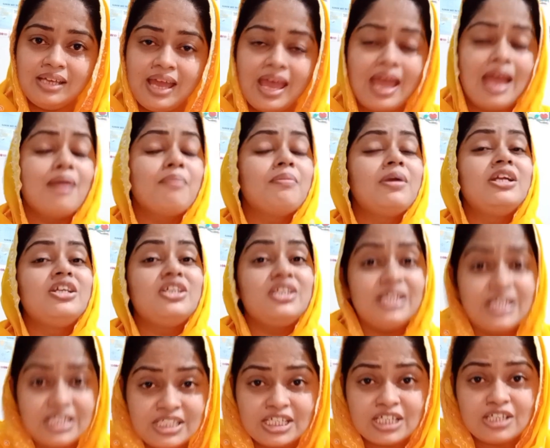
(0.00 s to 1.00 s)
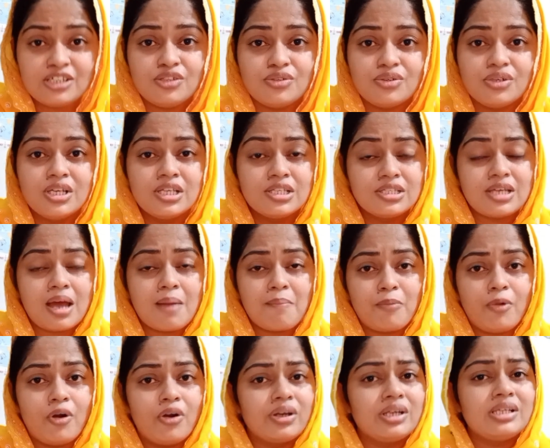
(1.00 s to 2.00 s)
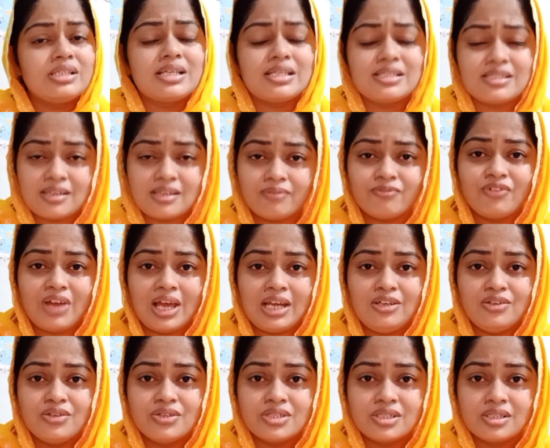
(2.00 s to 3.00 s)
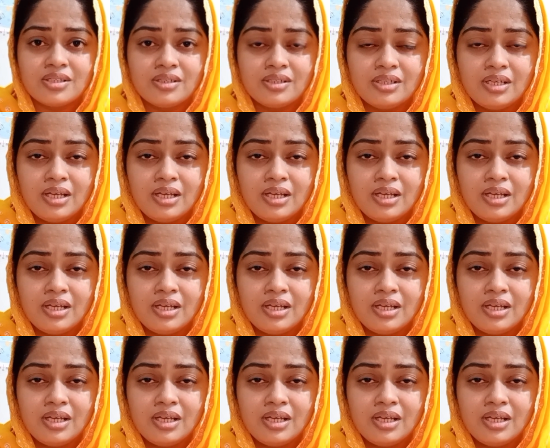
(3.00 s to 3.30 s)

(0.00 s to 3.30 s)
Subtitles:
Am I teaching you some morals and some values?